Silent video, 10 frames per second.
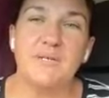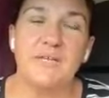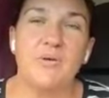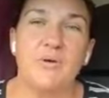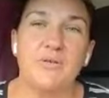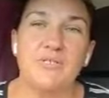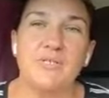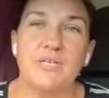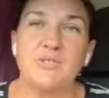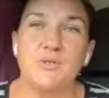where they go to
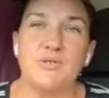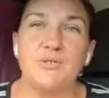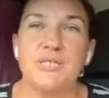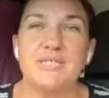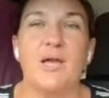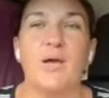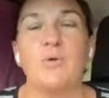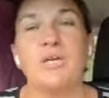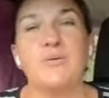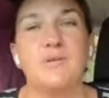their doctor and they say, I'm
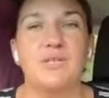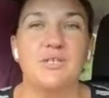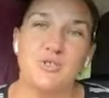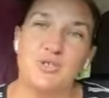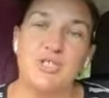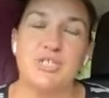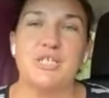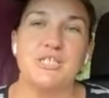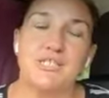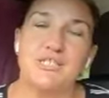working with a
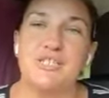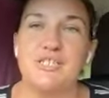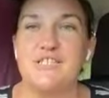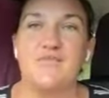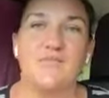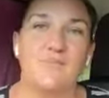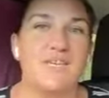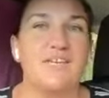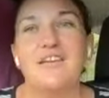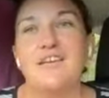nutritionist and she has given
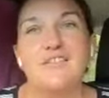me